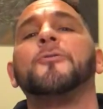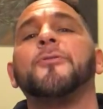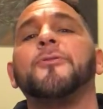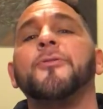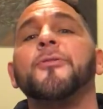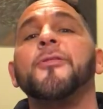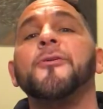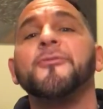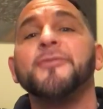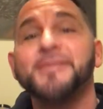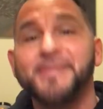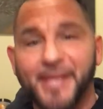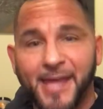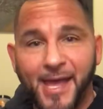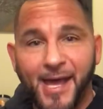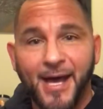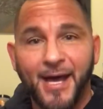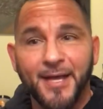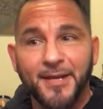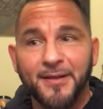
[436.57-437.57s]
There is the
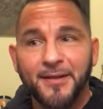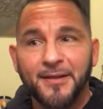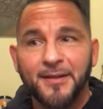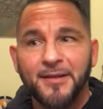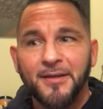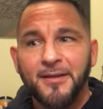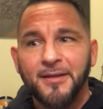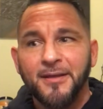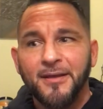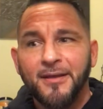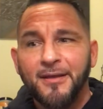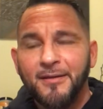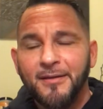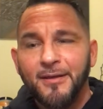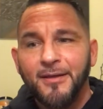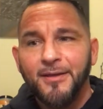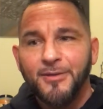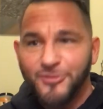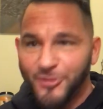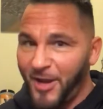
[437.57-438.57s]
God.
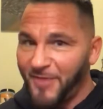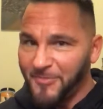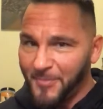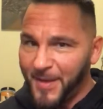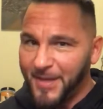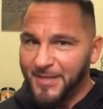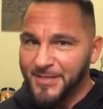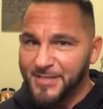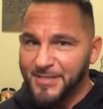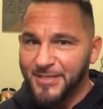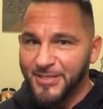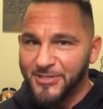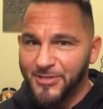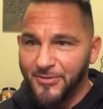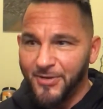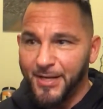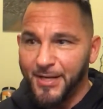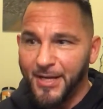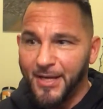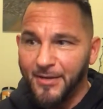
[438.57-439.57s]
So I have to make a decision
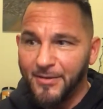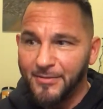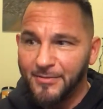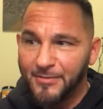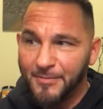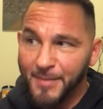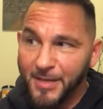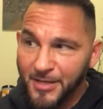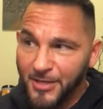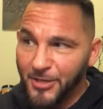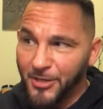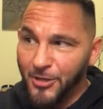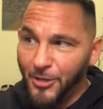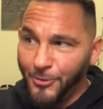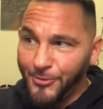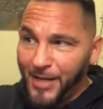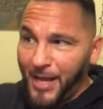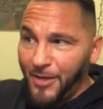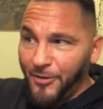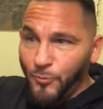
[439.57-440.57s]
right now. Am I going to go
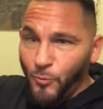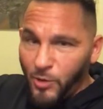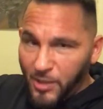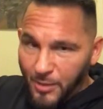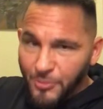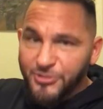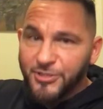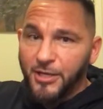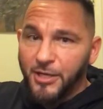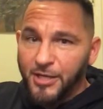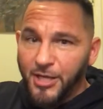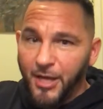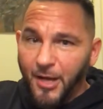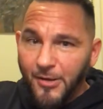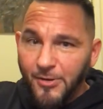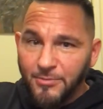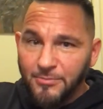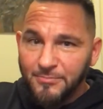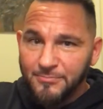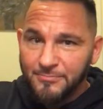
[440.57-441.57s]
down where I was going to
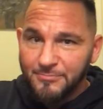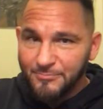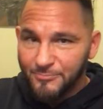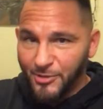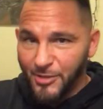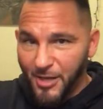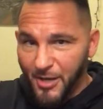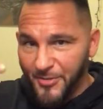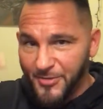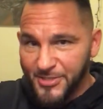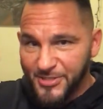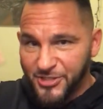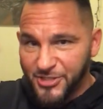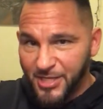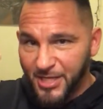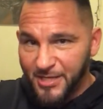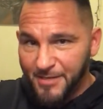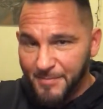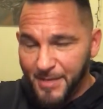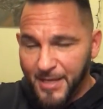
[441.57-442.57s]
go with all this shit
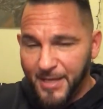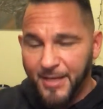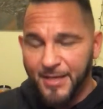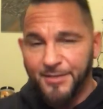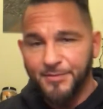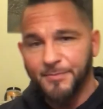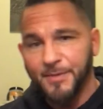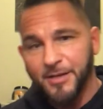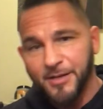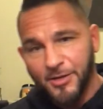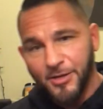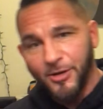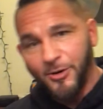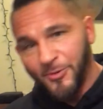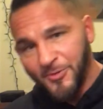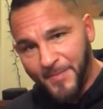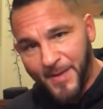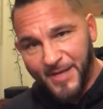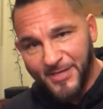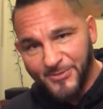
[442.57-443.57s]
in my head, or am I going to go with
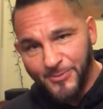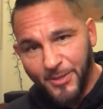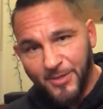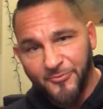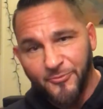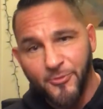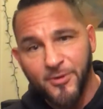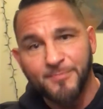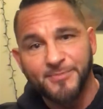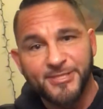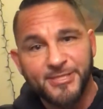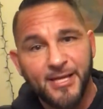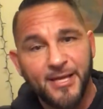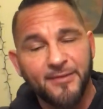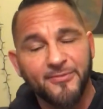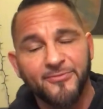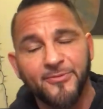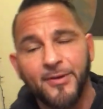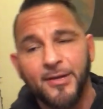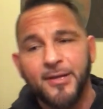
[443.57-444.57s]
my ex-wife where I'm safe?
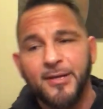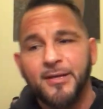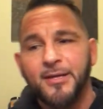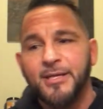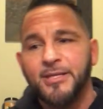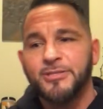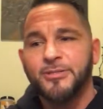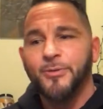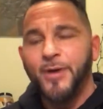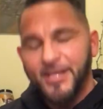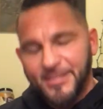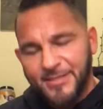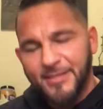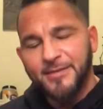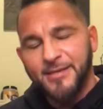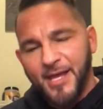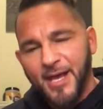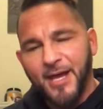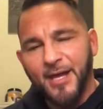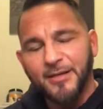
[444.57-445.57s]
So I said,
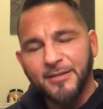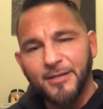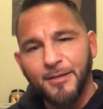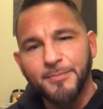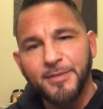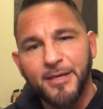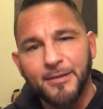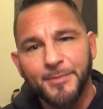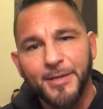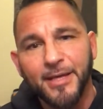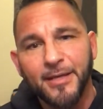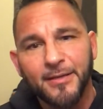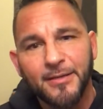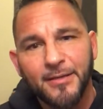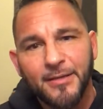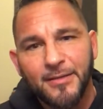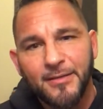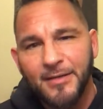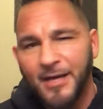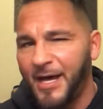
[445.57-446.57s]
yeah, come get me
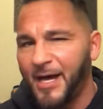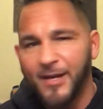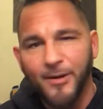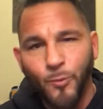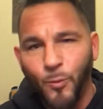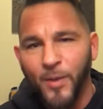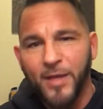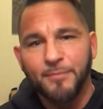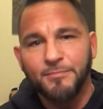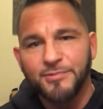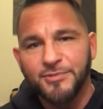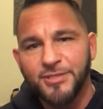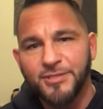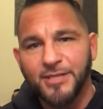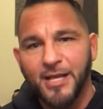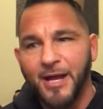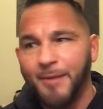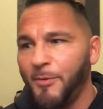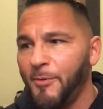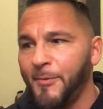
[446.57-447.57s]
on a whim. She's like,
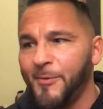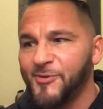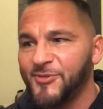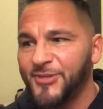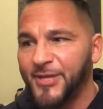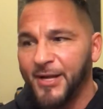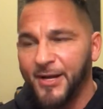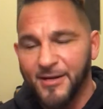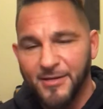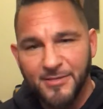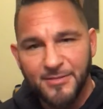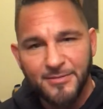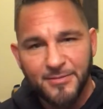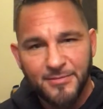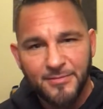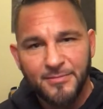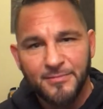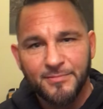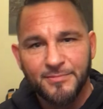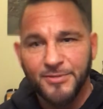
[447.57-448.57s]
I'm almost there.
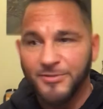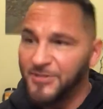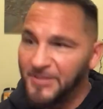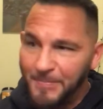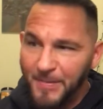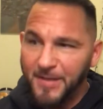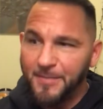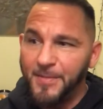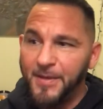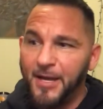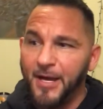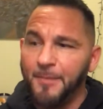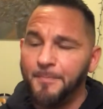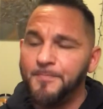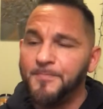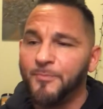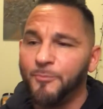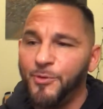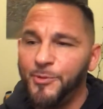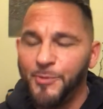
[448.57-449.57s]
So she picked me up.
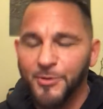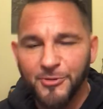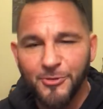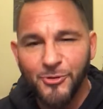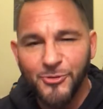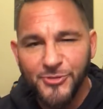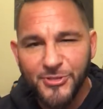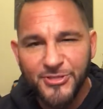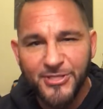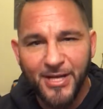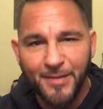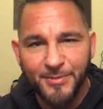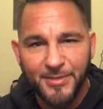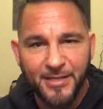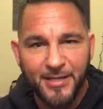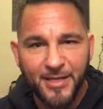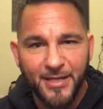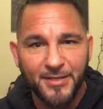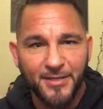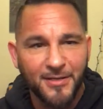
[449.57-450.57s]
We went grocery shopping
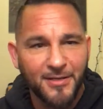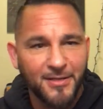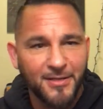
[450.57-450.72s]
together.